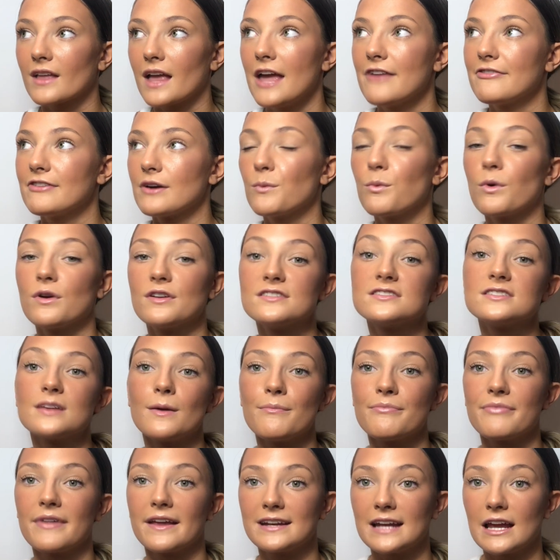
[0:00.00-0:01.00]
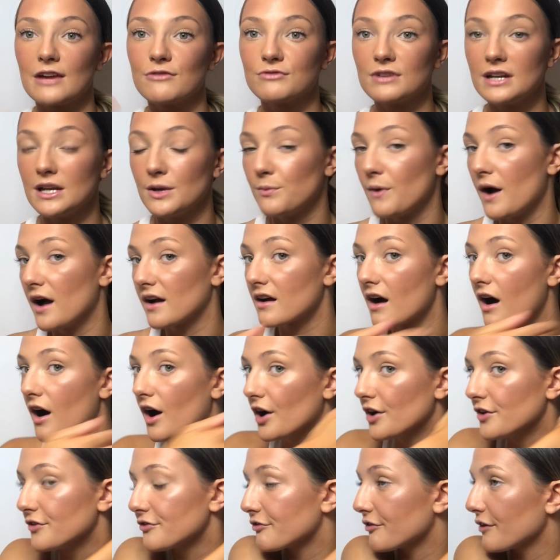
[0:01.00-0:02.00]
if I want something, like really work
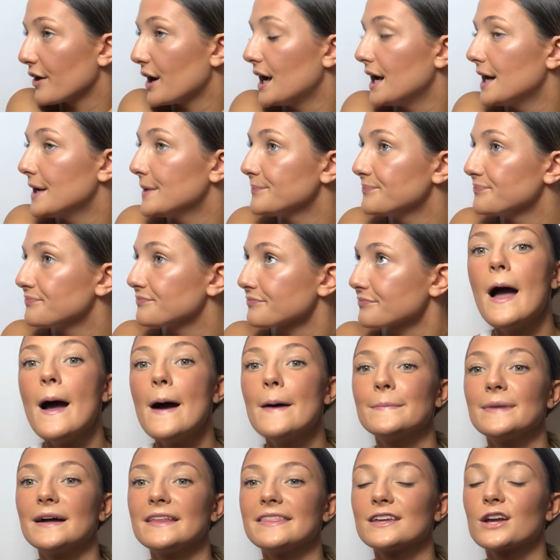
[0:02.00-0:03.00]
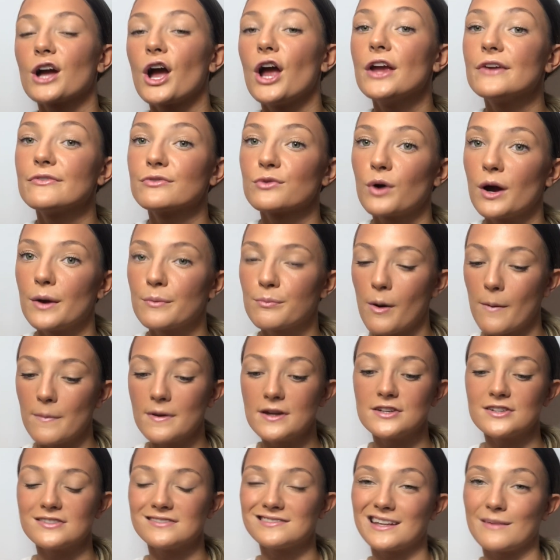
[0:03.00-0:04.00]
hard for it. But I think overall I'd probably
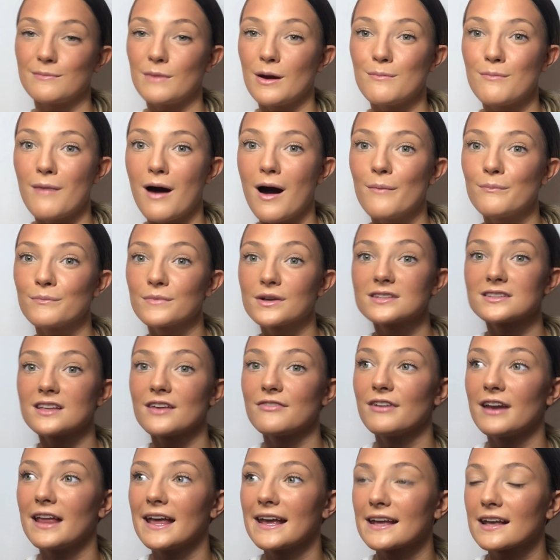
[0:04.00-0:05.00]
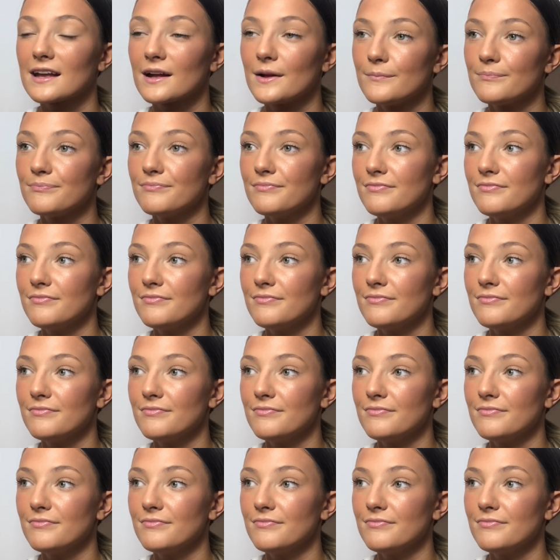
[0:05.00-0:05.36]
just say my mum, because I feel like